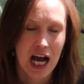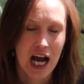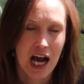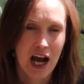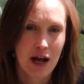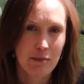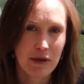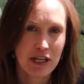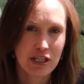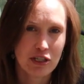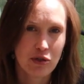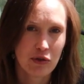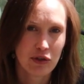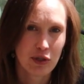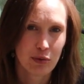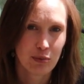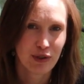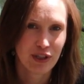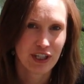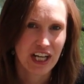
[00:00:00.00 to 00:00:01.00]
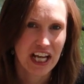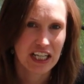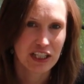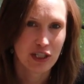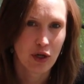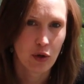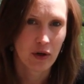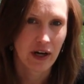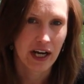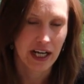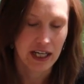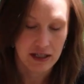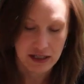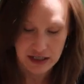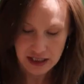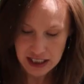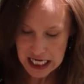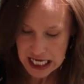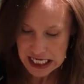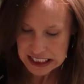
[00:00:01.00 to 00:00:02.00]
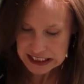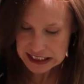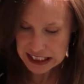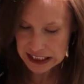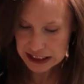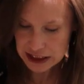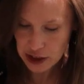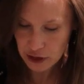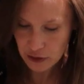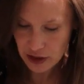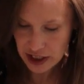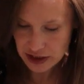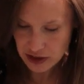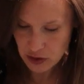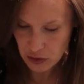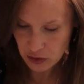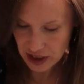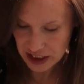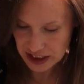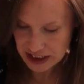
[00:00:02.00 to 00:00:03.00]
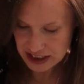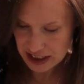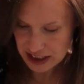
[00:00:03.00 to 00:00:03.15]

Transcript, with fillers: I'm being told the word ignoring. It's like they're ignoring